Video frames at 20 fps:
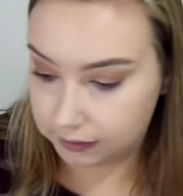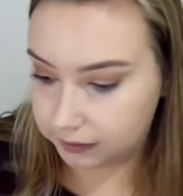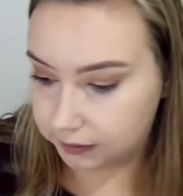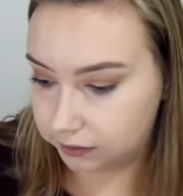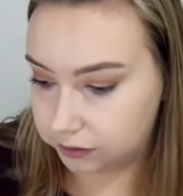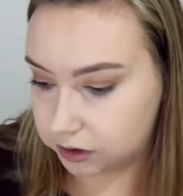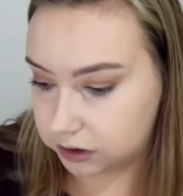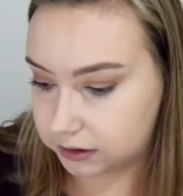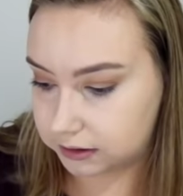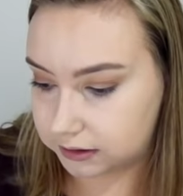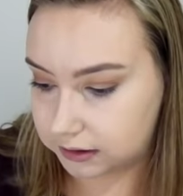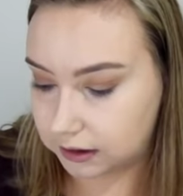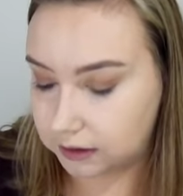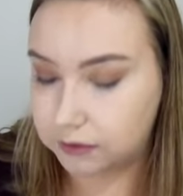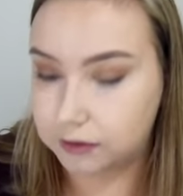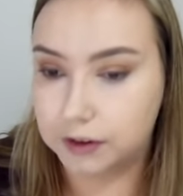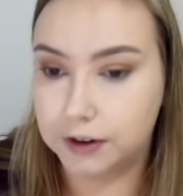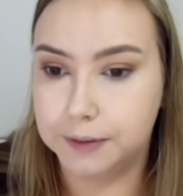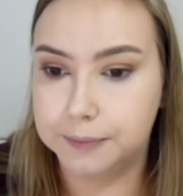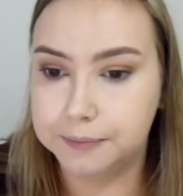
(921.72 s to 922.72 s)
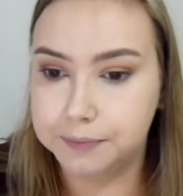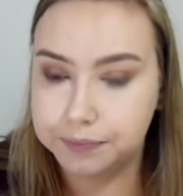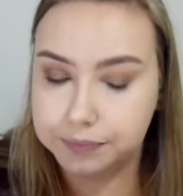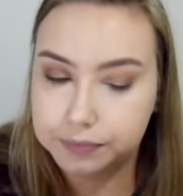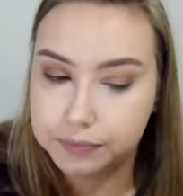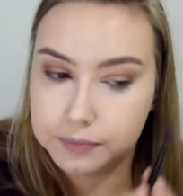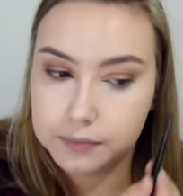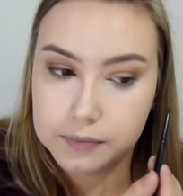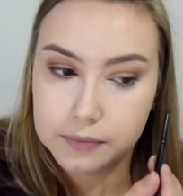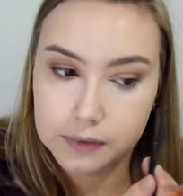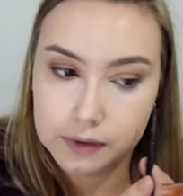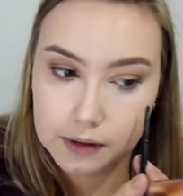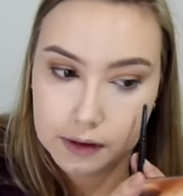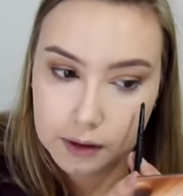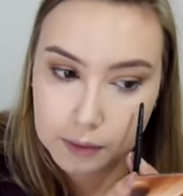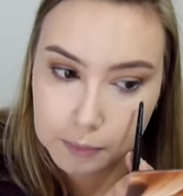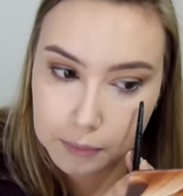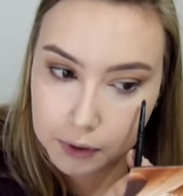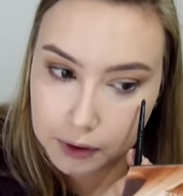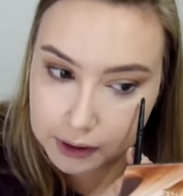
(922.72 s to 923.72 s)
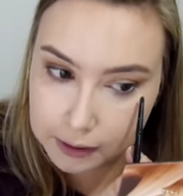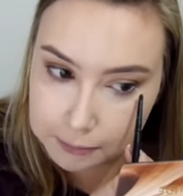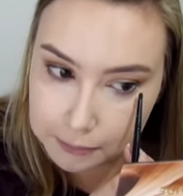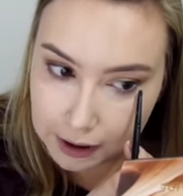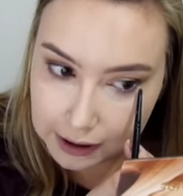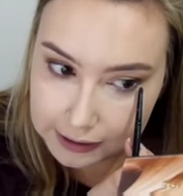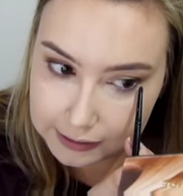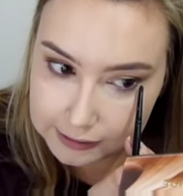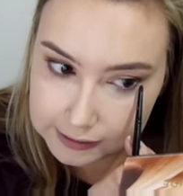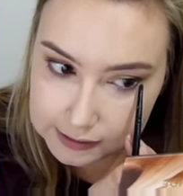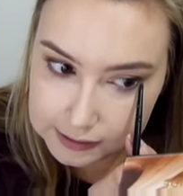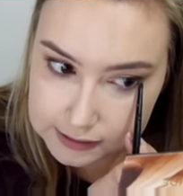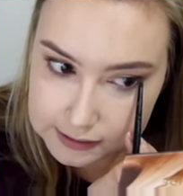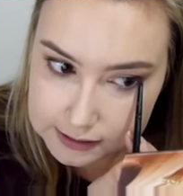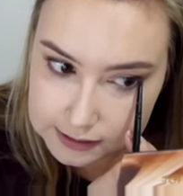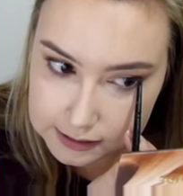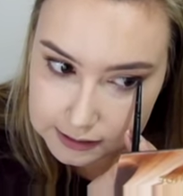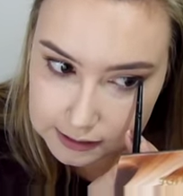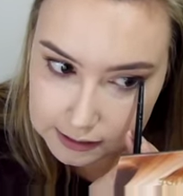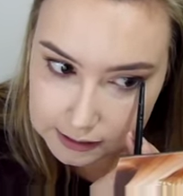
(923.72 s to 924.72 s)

Just, yeah, for putting my needs